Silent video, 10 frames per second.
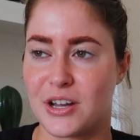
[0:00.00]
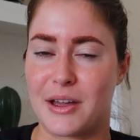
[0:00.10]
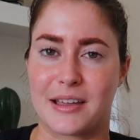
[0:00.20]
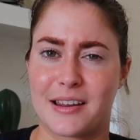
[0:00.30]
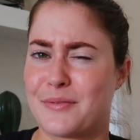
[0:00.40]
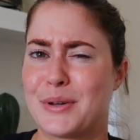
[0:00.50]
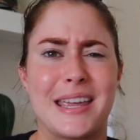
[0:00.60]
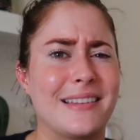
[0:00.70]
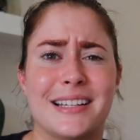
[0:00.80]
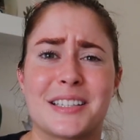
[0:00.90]
I would
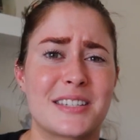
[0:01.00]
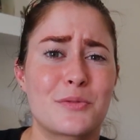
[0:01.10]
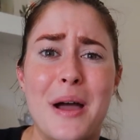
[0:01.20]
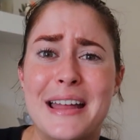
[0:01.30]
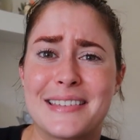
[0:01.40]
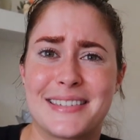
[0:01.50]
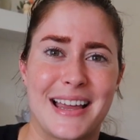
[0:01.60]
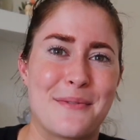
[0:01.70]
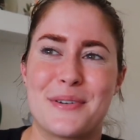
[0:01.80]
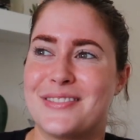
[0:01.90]
get like the sweats.
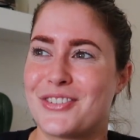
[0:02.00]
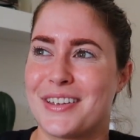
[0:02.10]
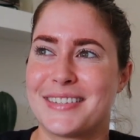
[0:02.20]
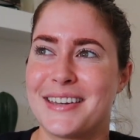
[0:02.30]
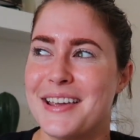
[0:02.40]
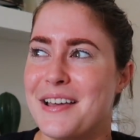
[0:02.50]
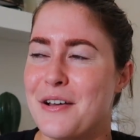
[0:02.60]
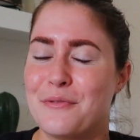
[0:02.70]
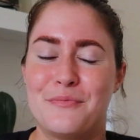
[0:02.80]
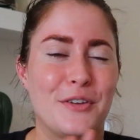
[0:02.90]
I would just
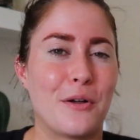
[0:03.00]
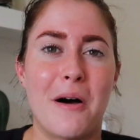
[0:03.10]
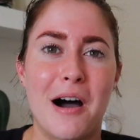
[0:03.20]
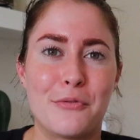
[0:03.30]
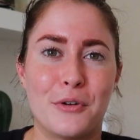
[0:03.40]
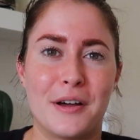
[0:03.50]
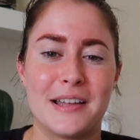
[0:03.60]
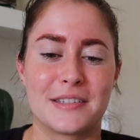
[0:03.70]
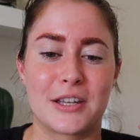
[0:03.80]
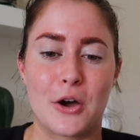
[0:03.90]
feel awful.
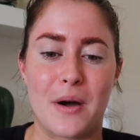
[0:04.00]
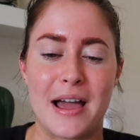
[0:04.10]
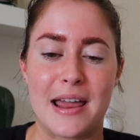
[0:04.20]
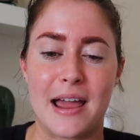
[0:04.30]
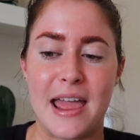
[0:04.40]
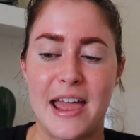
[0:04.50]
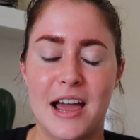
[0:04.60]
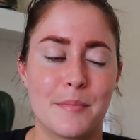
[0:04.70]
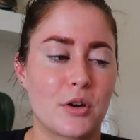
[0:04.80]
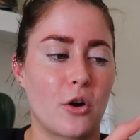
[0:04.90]
And so I
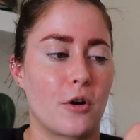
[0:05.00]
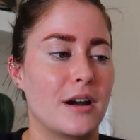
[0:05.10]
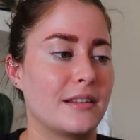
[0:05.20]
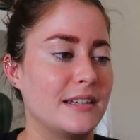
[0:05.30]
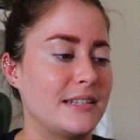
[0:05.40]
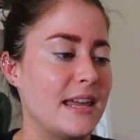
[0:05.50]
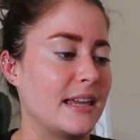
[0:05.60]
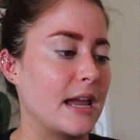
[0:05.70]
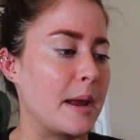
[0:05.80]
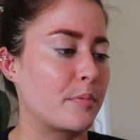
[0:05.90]
am currently
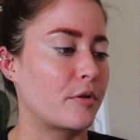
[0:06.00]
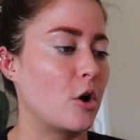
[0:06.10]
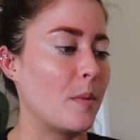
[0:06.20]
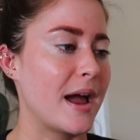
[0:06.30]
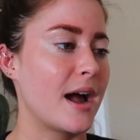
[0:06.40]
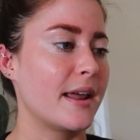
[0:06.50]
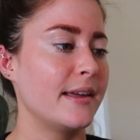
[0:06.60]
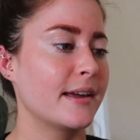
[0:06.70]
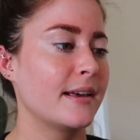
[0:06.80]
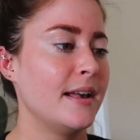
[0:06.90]
taking a
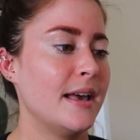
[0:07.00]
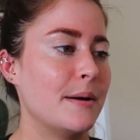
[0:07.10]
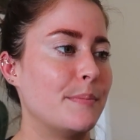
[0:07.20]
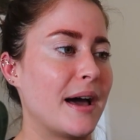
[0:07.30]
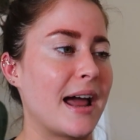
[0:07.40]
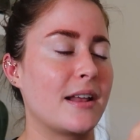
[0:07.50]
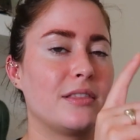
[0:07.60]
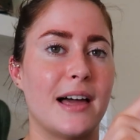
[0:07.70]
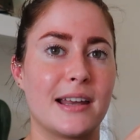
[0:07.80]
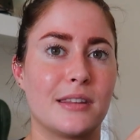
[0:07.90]
probiotic, but I
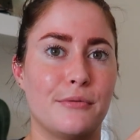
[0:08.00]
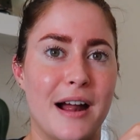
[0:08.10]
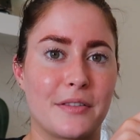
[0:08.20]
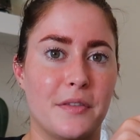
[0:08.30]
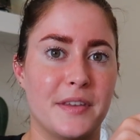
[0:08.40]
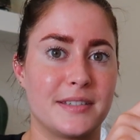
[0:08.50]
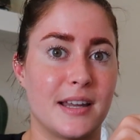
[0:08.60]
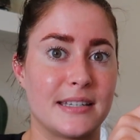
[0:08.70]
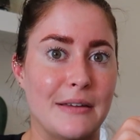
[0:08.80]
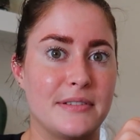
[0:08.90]
like the fact that this
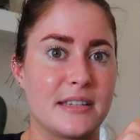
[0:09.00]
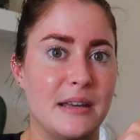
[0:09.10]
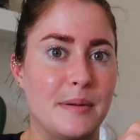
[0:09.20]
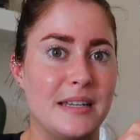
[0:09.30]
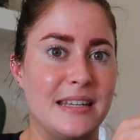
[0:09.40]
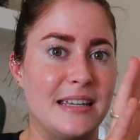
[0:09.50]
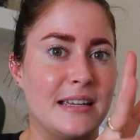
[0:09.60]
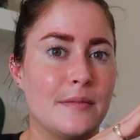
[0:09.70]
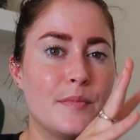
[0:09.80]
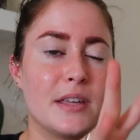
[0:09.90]
does have
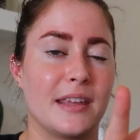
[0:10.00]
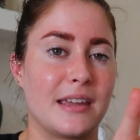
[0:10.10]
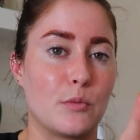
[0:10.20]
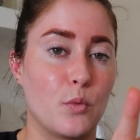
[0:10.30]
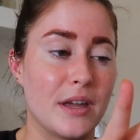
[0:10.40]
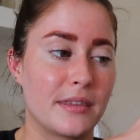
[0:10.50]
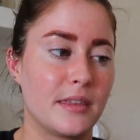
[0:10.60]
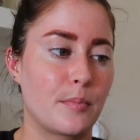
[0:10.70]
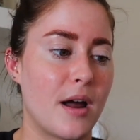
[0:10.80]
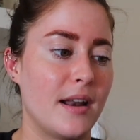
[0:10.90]
CBD like with
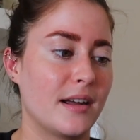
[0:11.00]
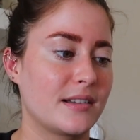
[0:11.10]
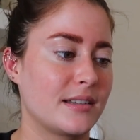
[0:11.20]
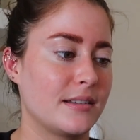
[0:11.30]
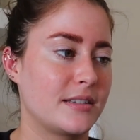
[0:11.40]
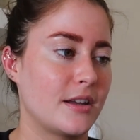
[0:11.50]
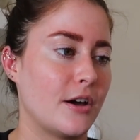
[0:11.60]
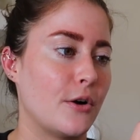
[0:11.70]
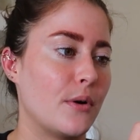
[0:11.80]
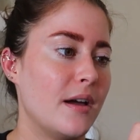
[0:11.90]
the product.
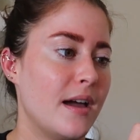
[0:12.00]
So